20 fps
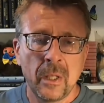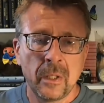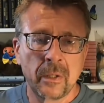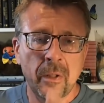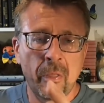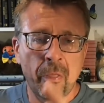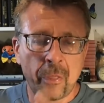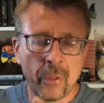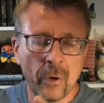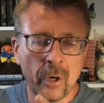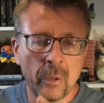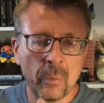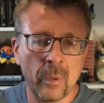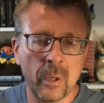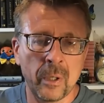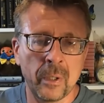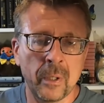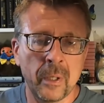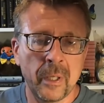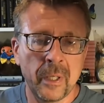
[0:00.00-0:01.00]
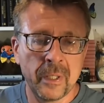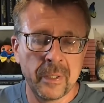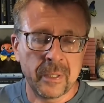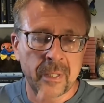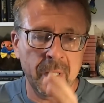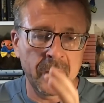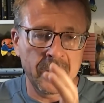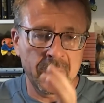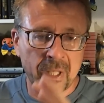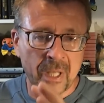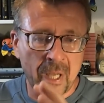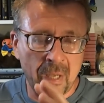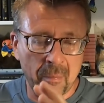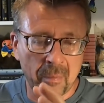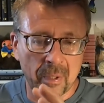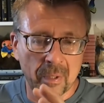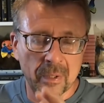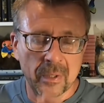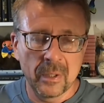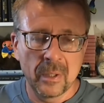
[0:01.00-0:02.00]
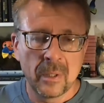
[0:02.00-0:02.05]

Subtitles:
The third one is containment.